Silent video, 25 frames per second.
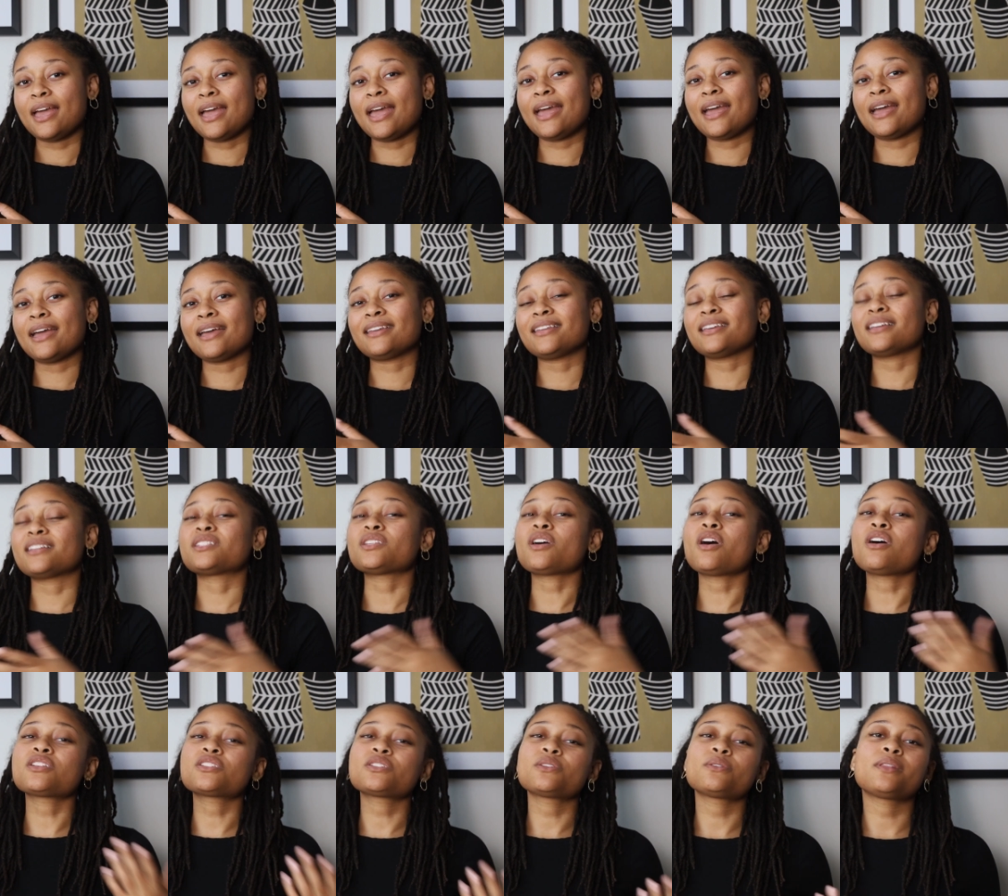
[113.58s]
And it's
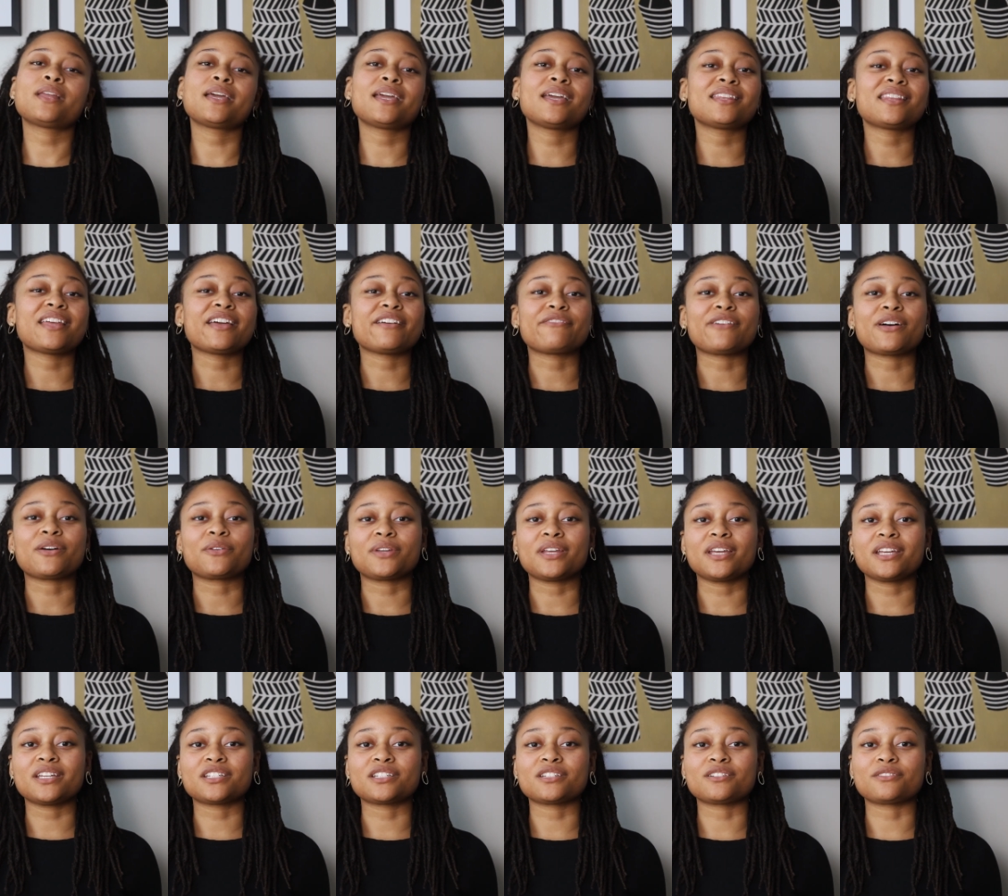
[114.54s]
also laying that
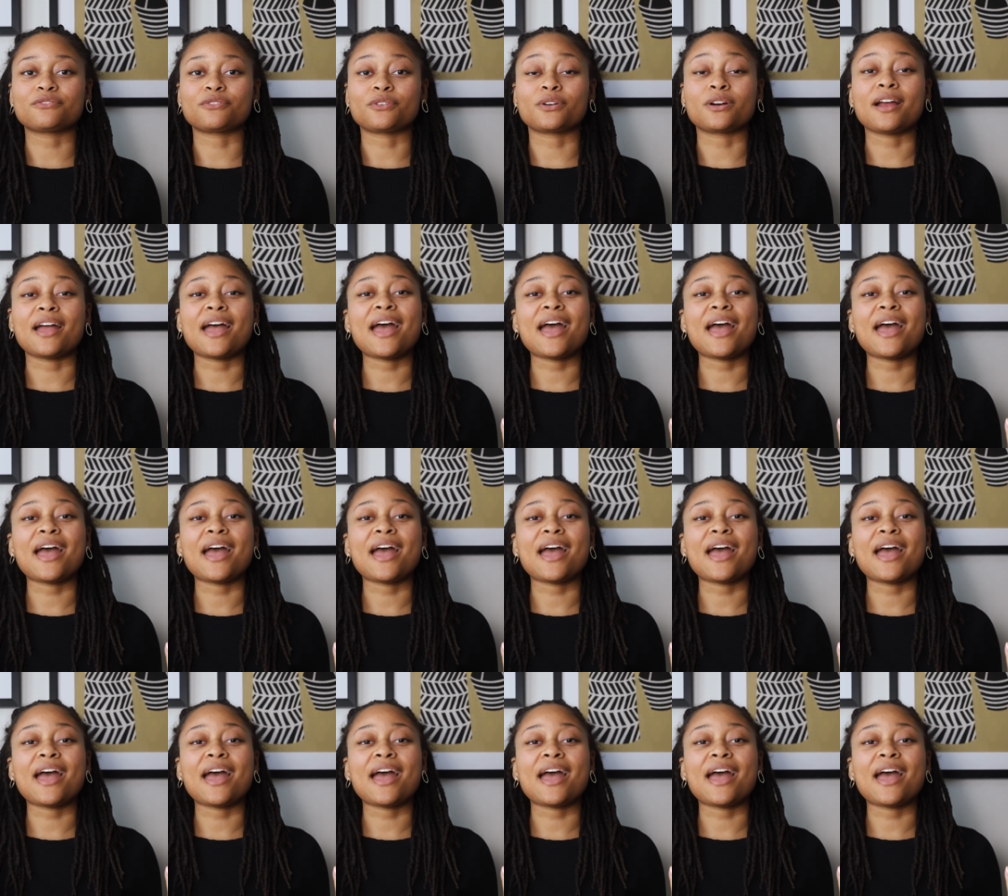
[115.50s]
foundation for